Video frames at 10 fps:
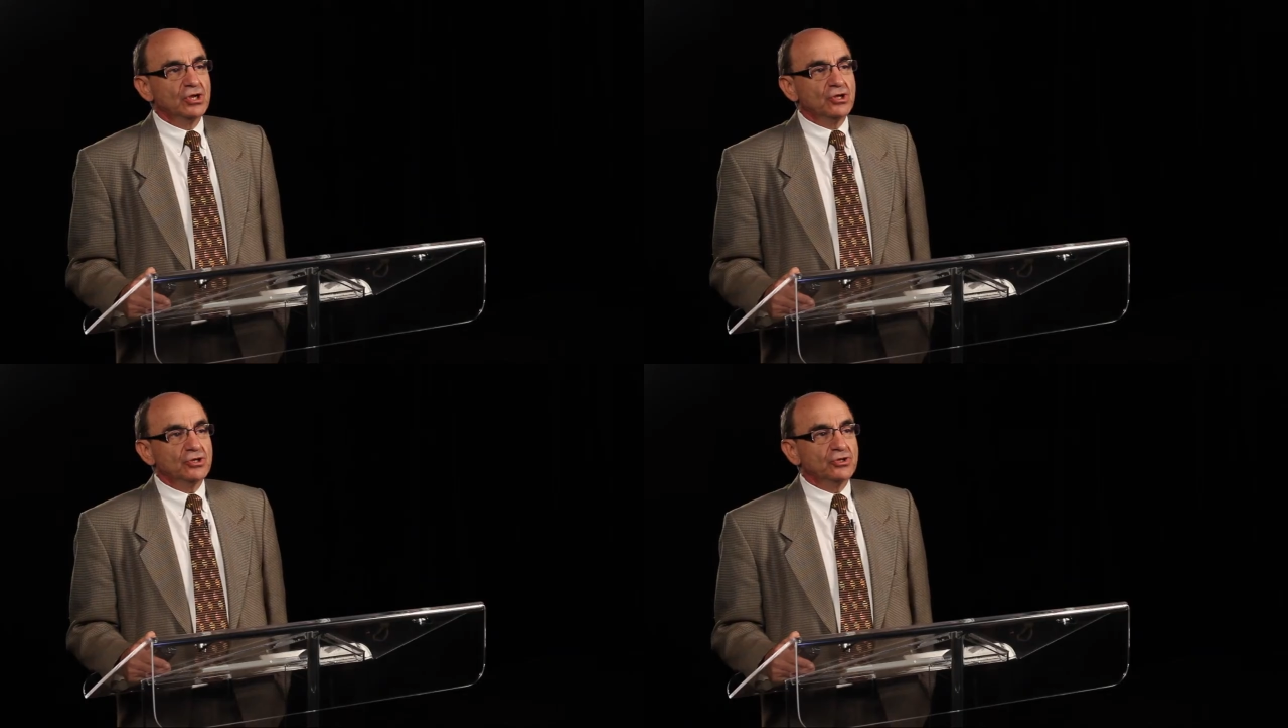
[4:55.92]

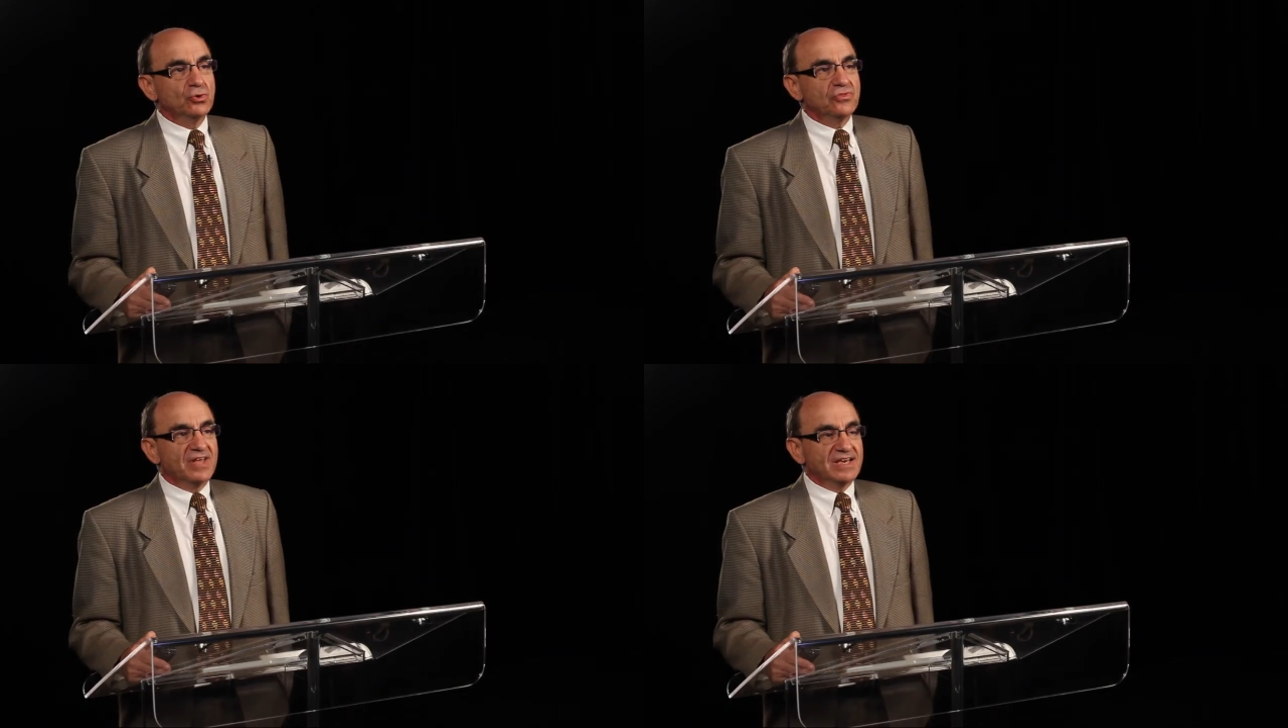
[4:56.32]
you
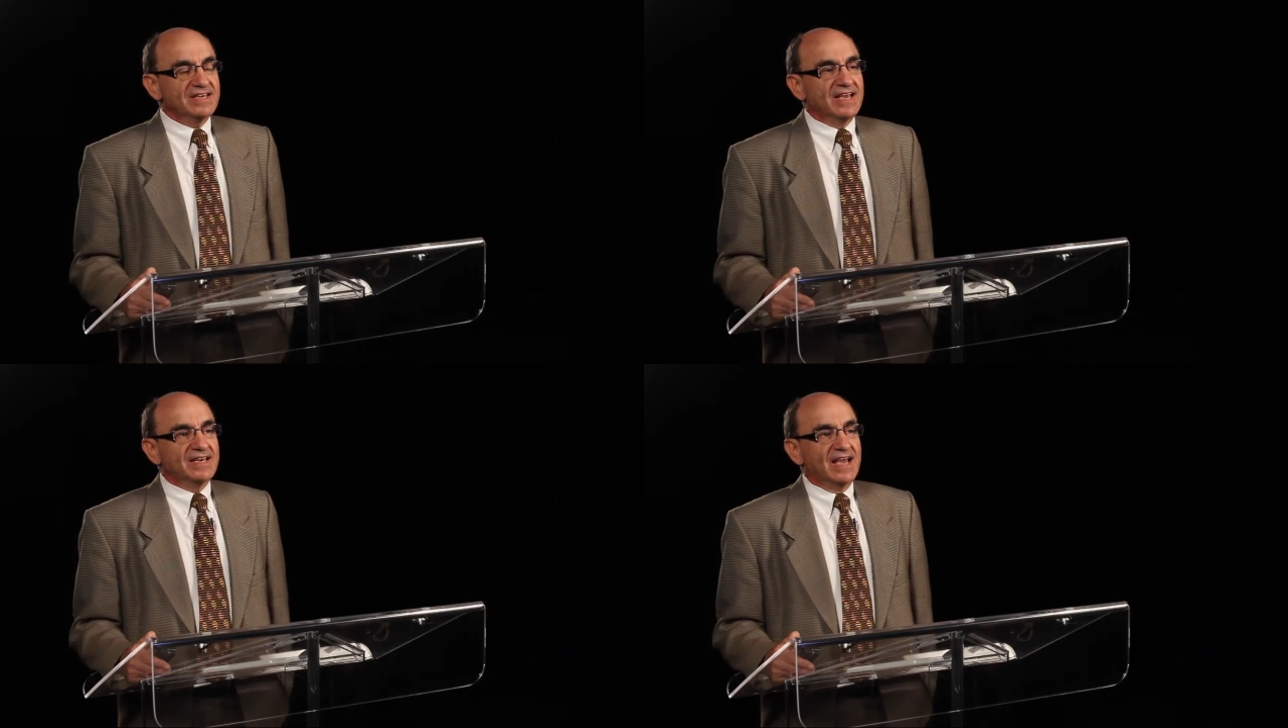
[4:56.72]
then
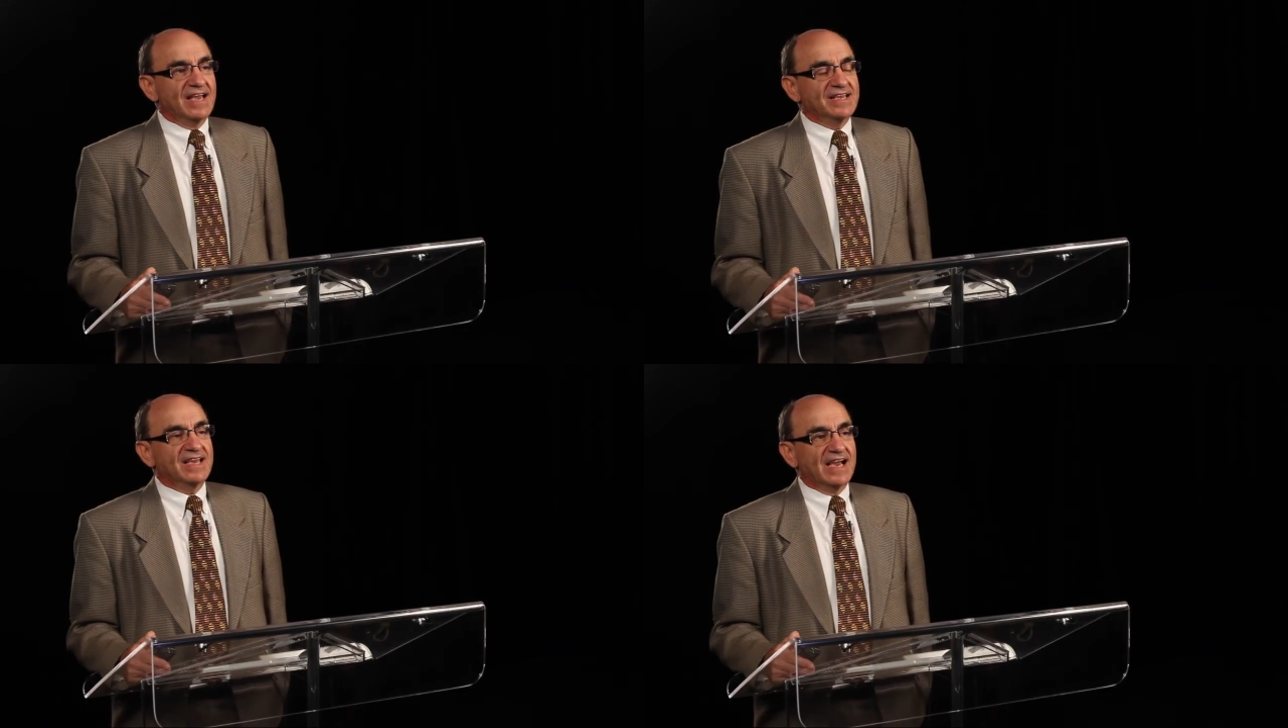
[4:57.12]
get a
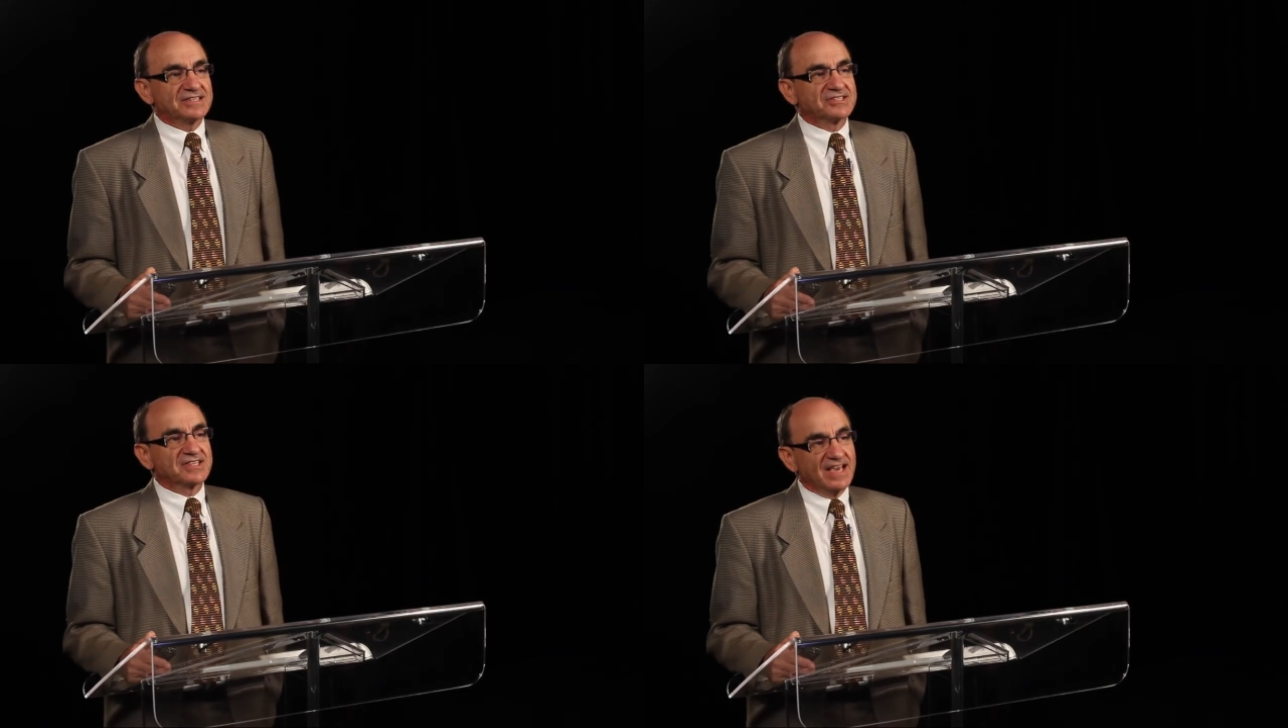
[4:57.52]

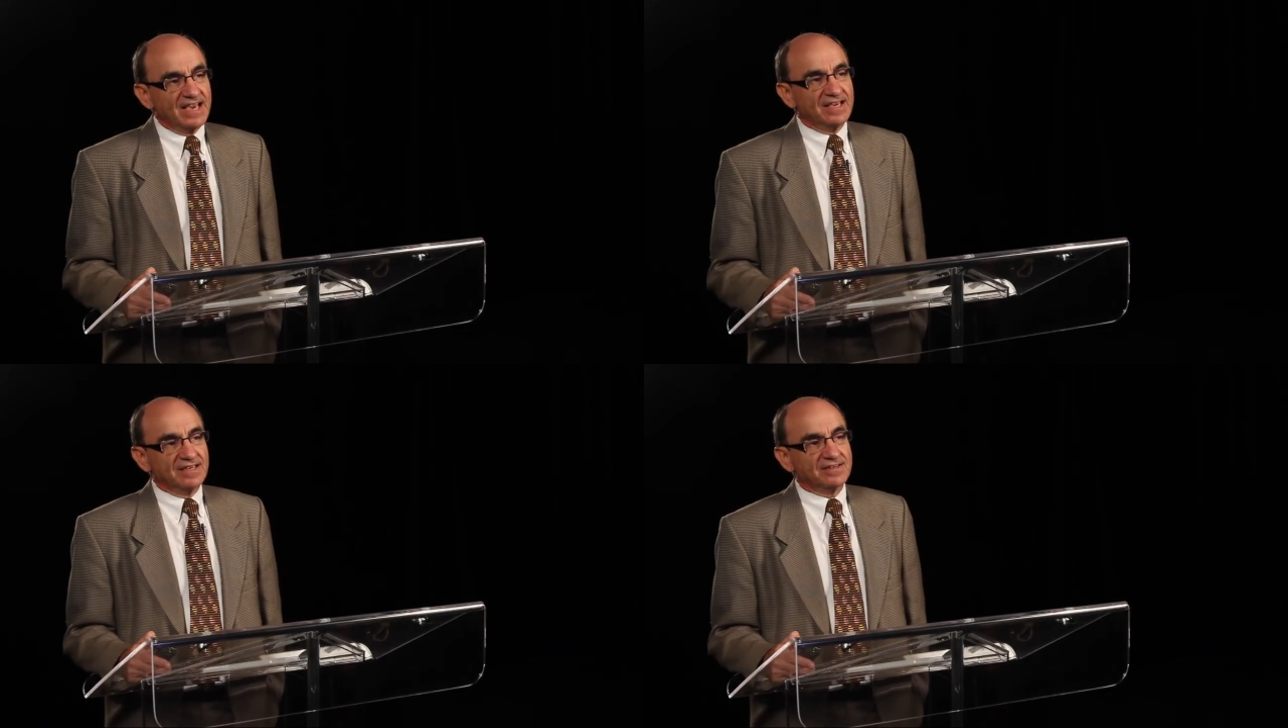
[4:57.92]

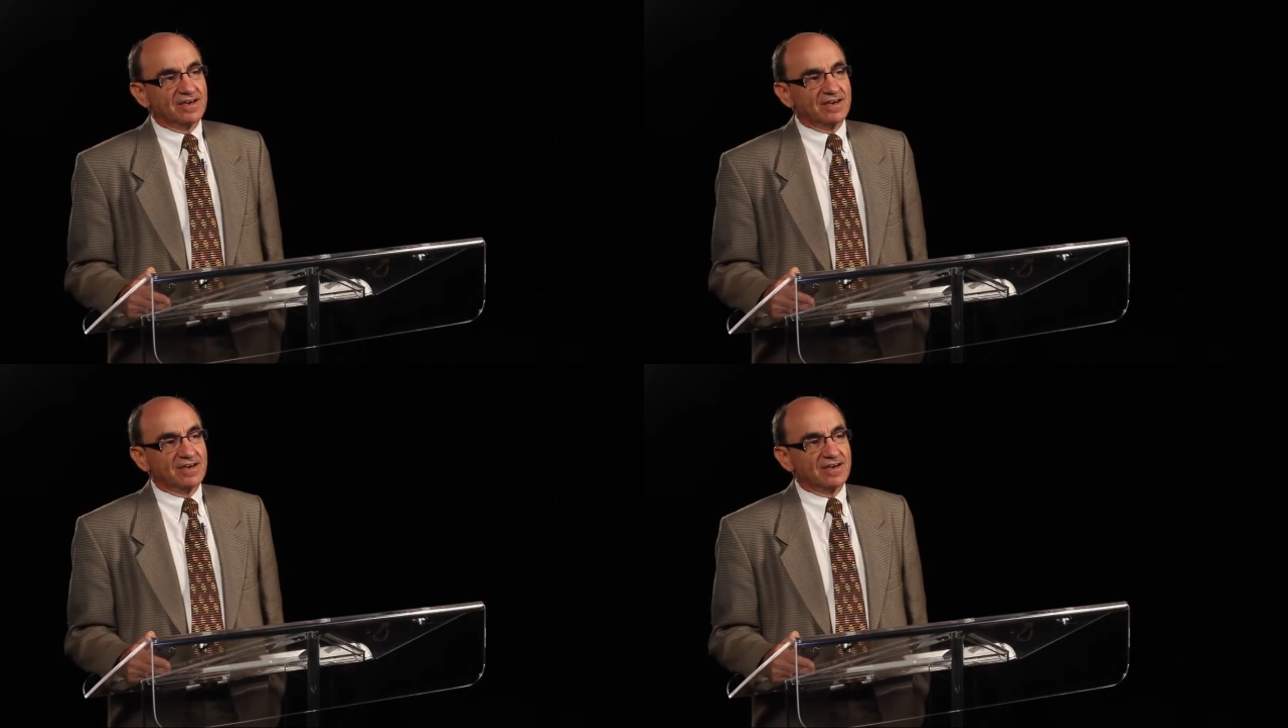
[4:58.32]
cascade